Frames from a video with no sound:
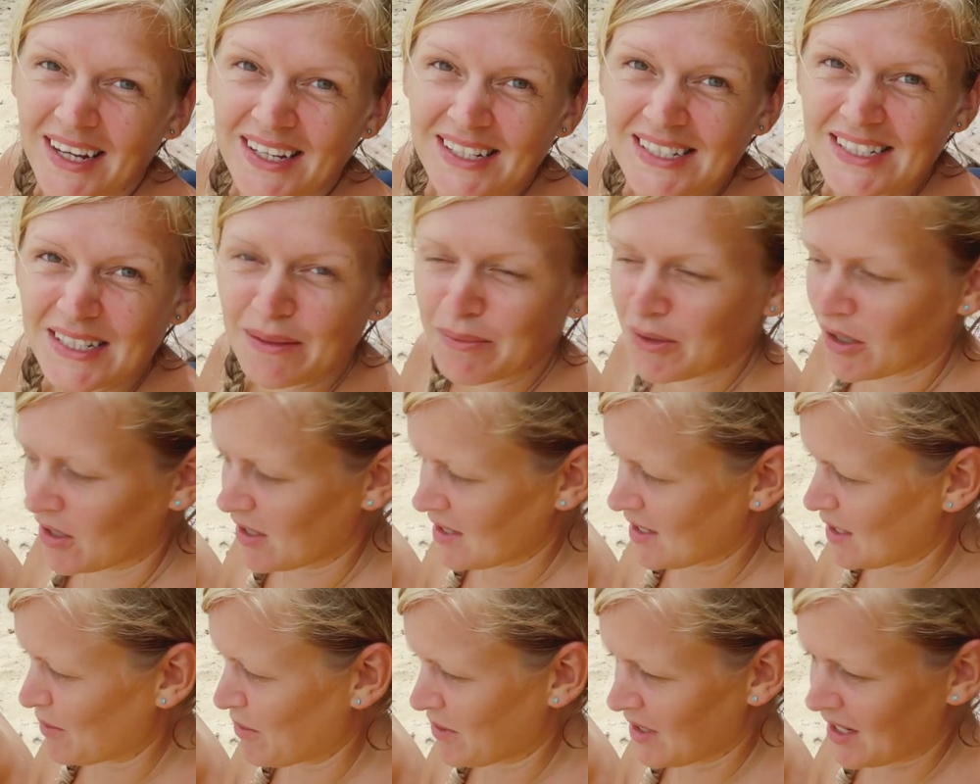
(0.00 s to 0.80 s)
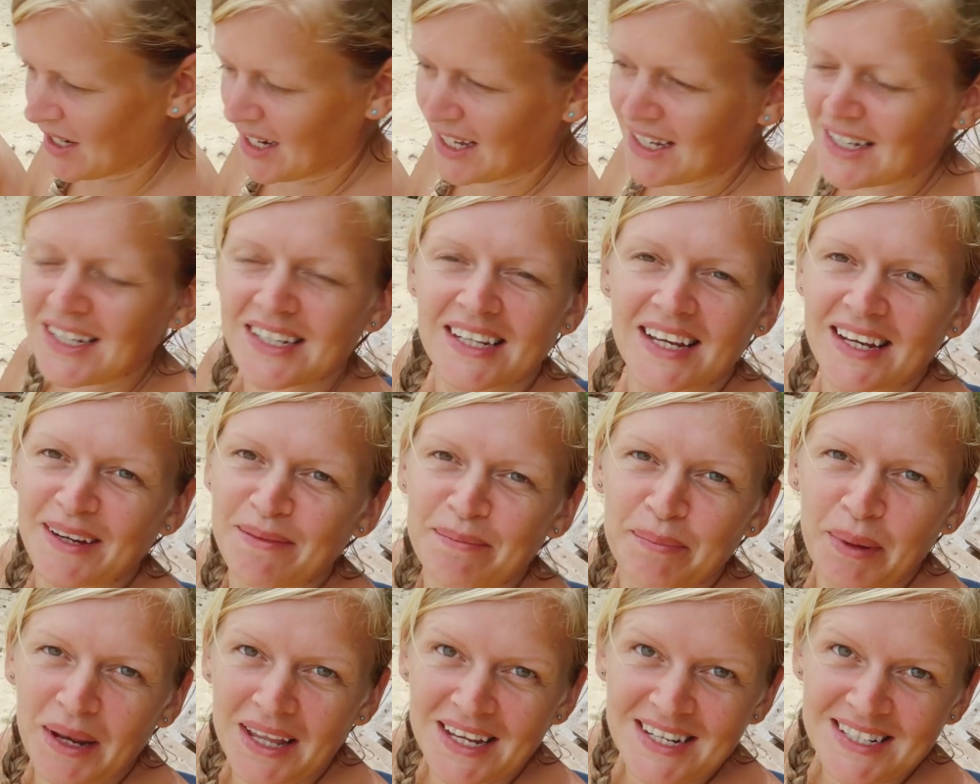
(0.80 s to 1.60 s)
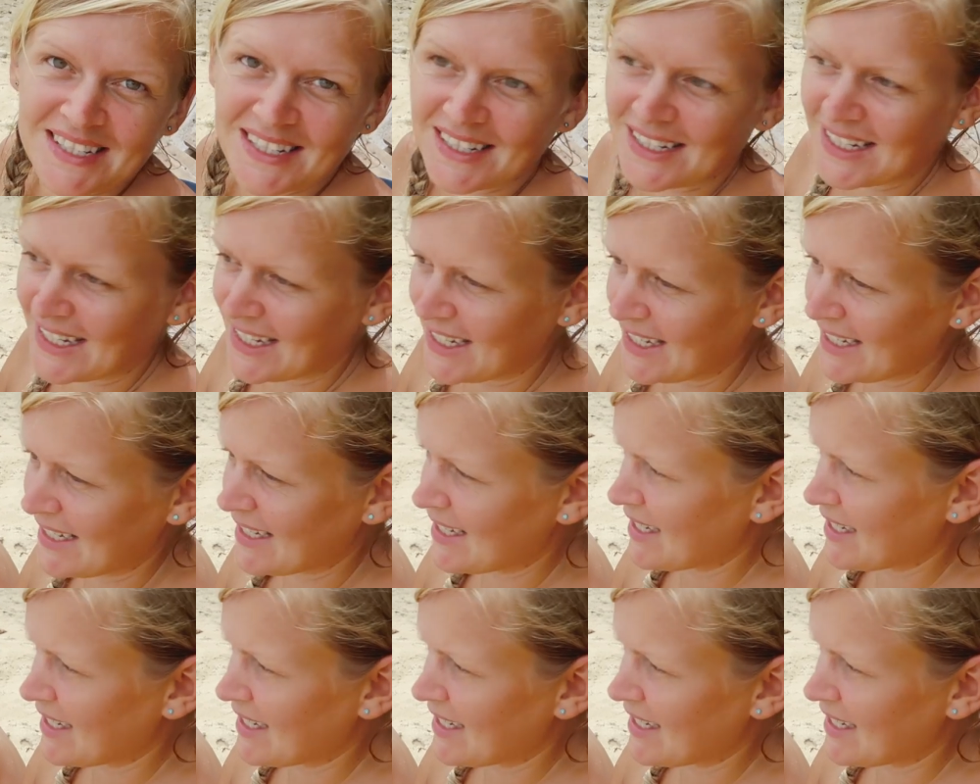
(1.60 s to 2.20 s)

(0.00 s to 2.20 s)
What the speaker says: nice, to be honest. I wouldn't have liked it in blazing heat.